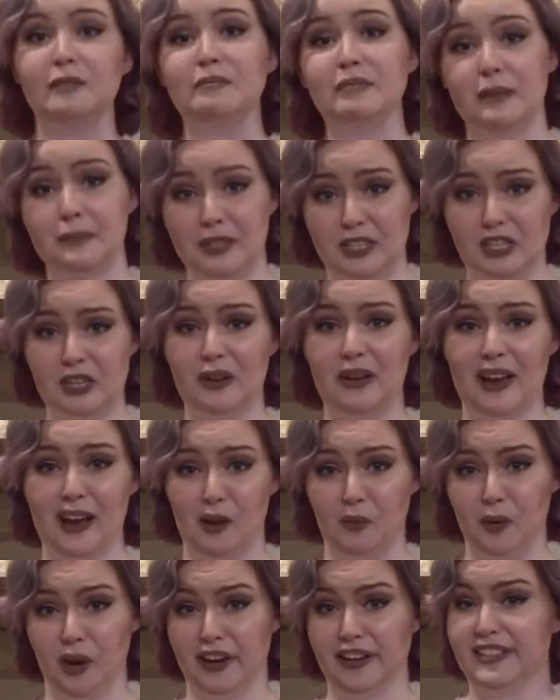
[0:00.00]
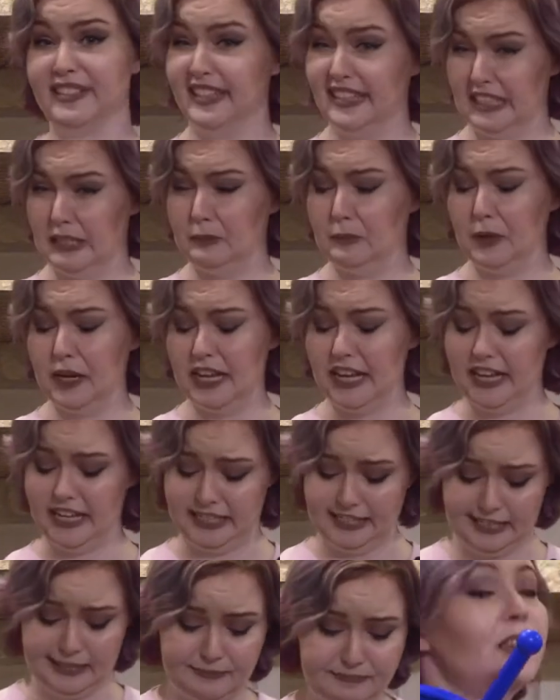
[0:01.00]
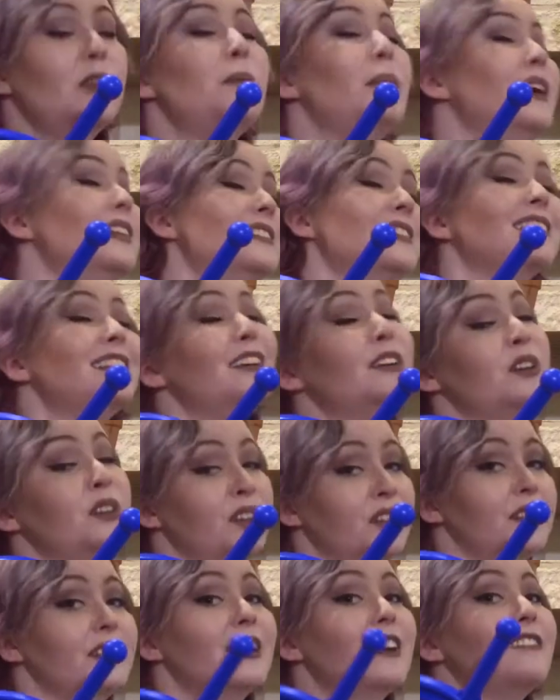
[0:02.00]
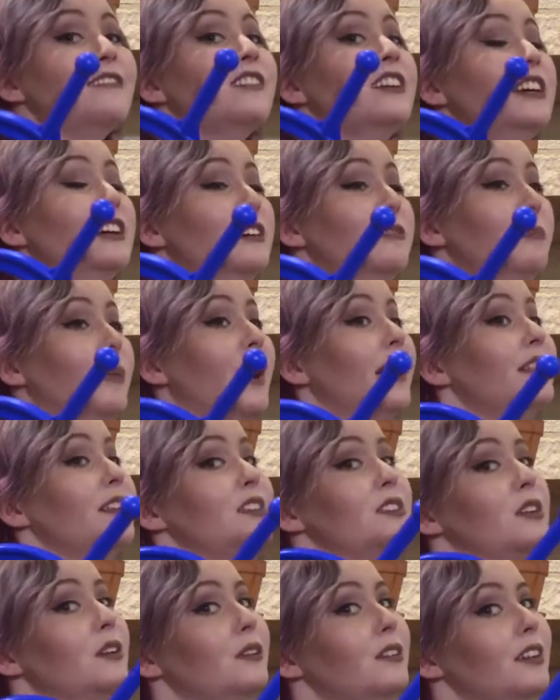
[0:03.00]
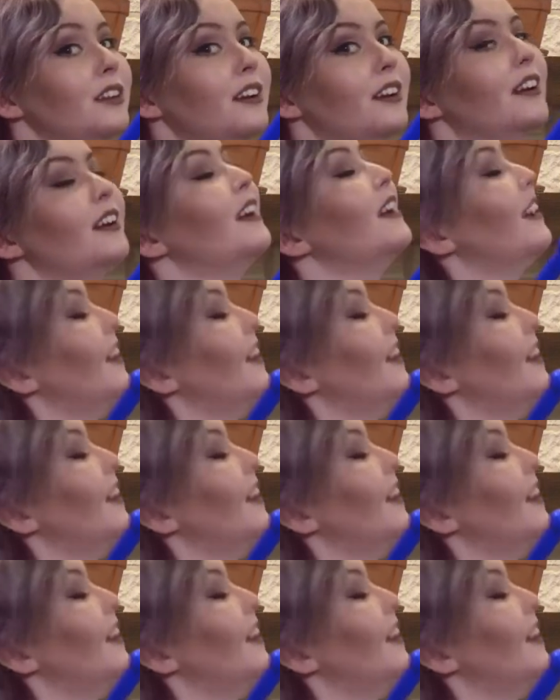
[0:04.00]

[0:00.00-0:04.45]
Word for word: Let me show you how it works. It's pretty easy. You basically hook yourself by the shoulder